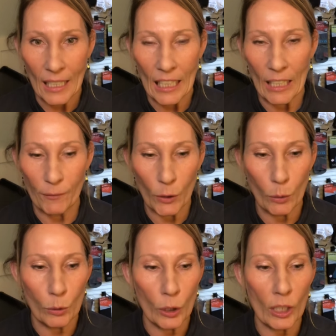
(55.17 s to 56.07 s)
If
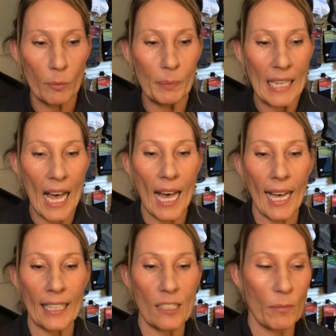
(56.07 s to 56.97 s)
you look
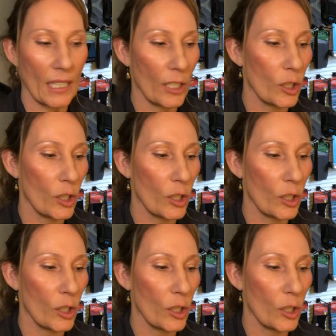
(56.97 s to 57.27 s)
behind me,